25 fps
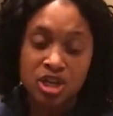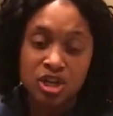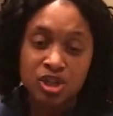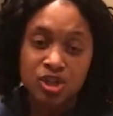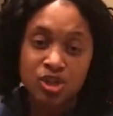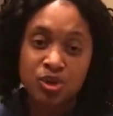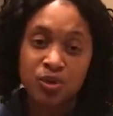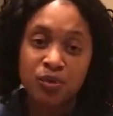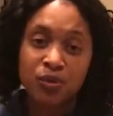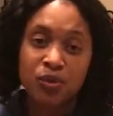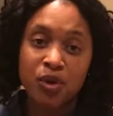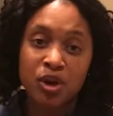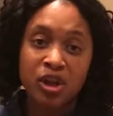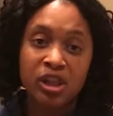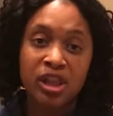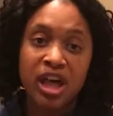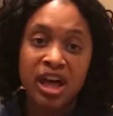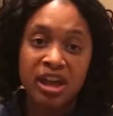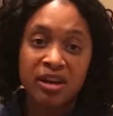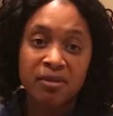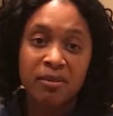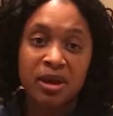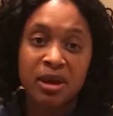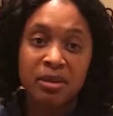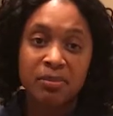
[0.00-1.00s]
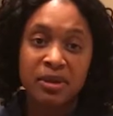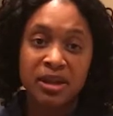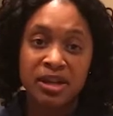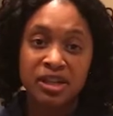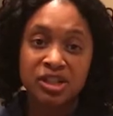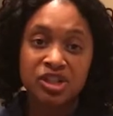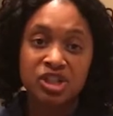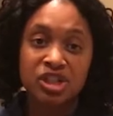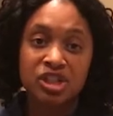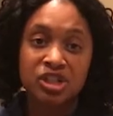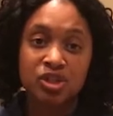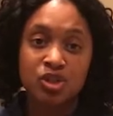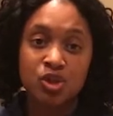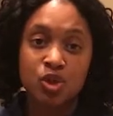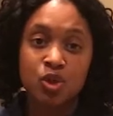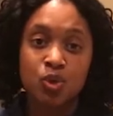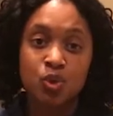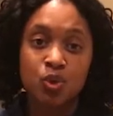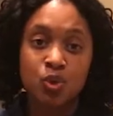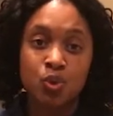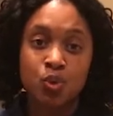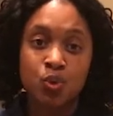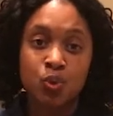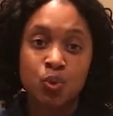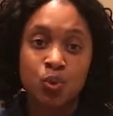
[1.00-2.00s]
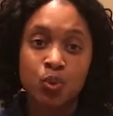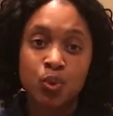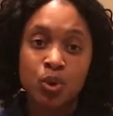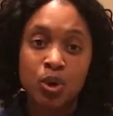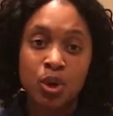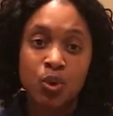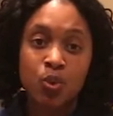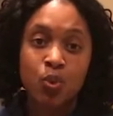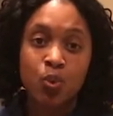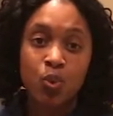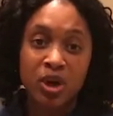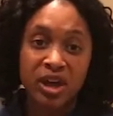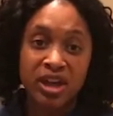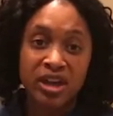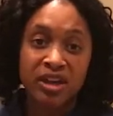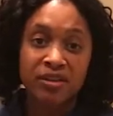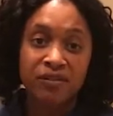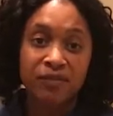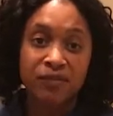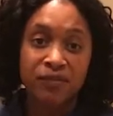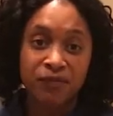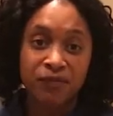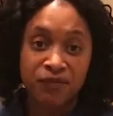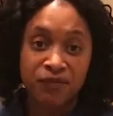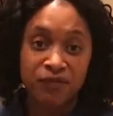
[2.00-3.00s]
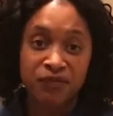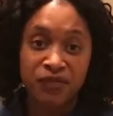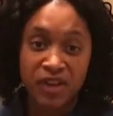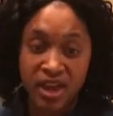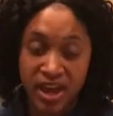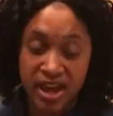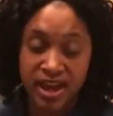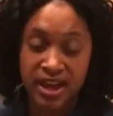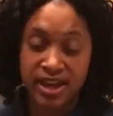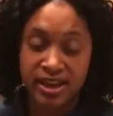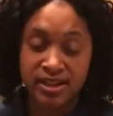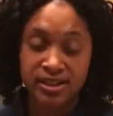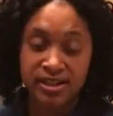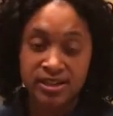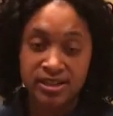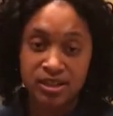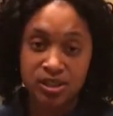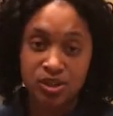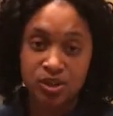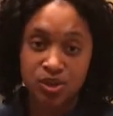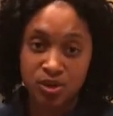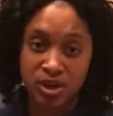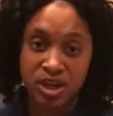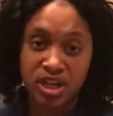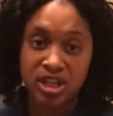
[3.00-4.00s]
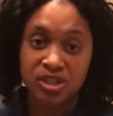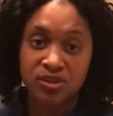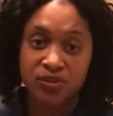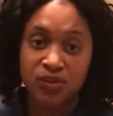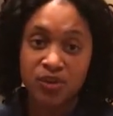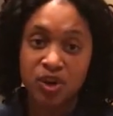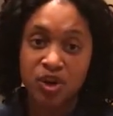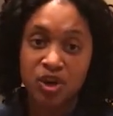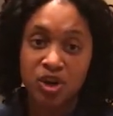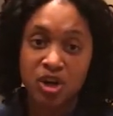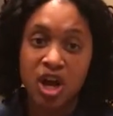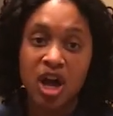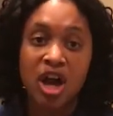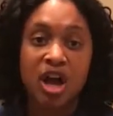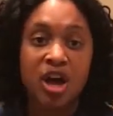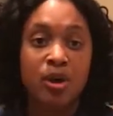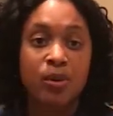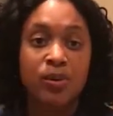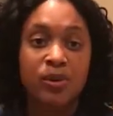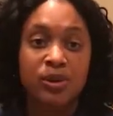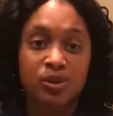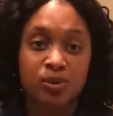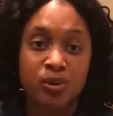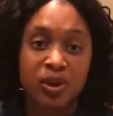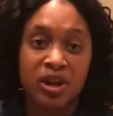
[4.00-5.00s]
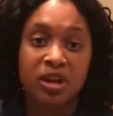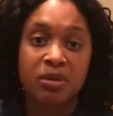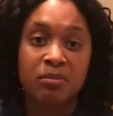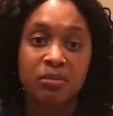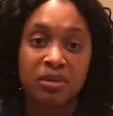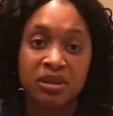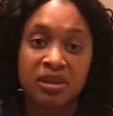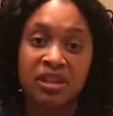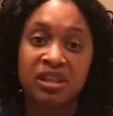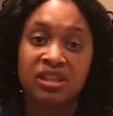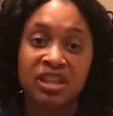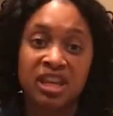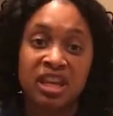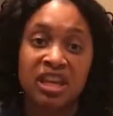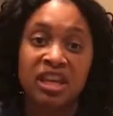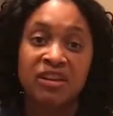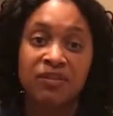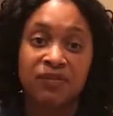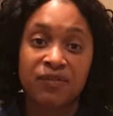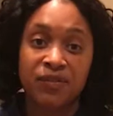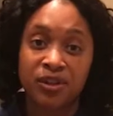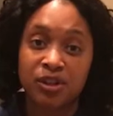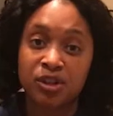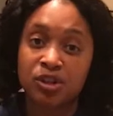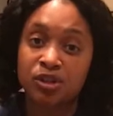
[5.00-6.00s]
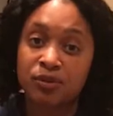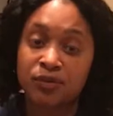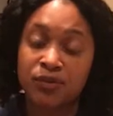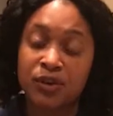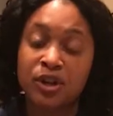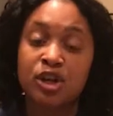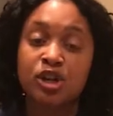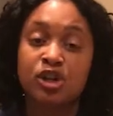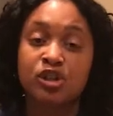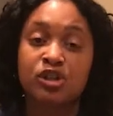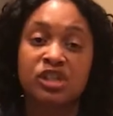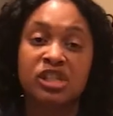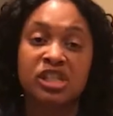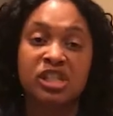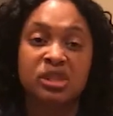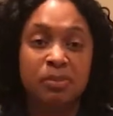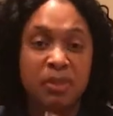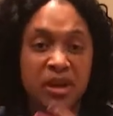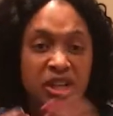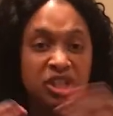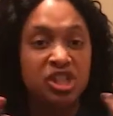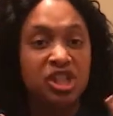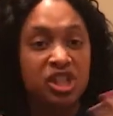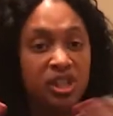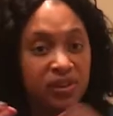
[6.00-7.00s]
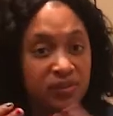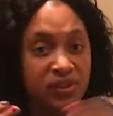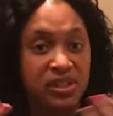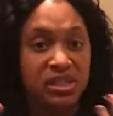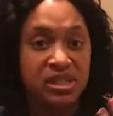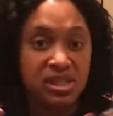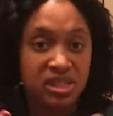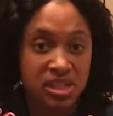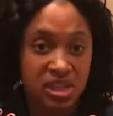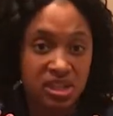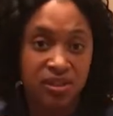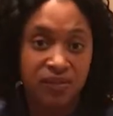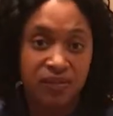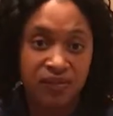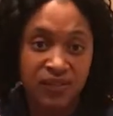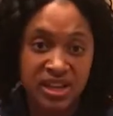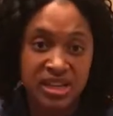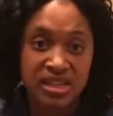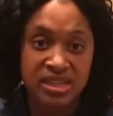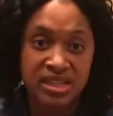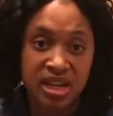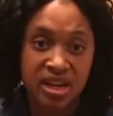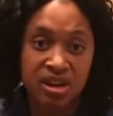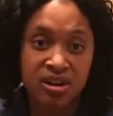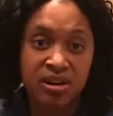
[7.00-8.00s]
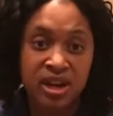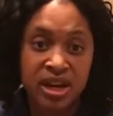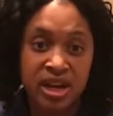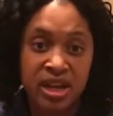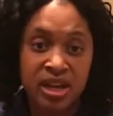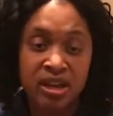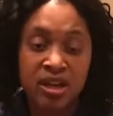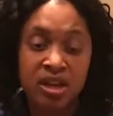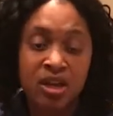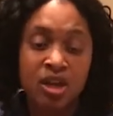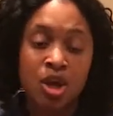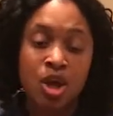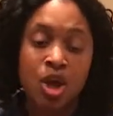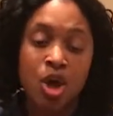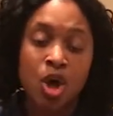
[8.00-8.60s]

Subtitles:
So for a lot of my patients who want fat transfer, I always recommend that they get filler first, especially if it's to the face area.